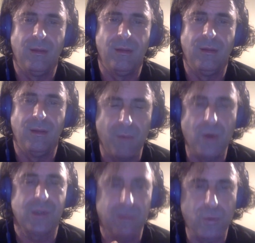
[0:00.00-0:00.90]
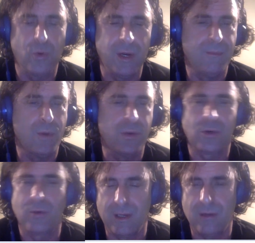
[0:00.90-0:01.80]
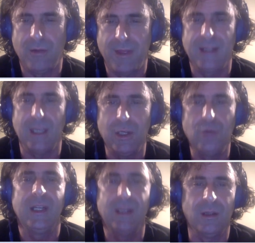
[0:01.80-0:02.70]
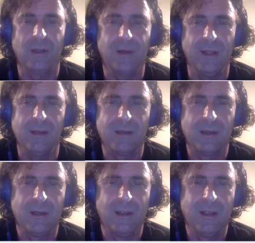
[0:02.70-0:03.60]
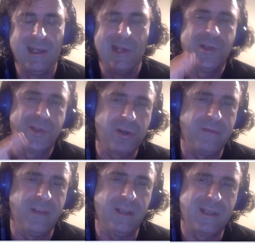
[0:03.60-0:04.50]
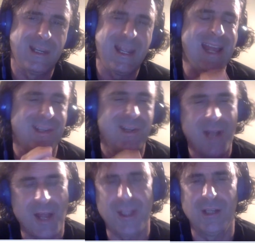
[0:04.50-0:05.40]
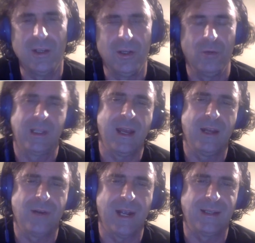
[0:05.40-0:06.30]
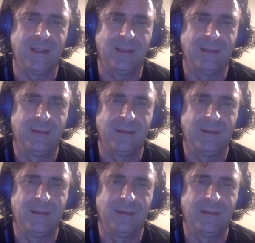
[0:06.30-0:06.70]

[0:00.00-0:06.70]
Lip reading: the most important and most critical thing that you need to learn is service has nothing to do with contracting.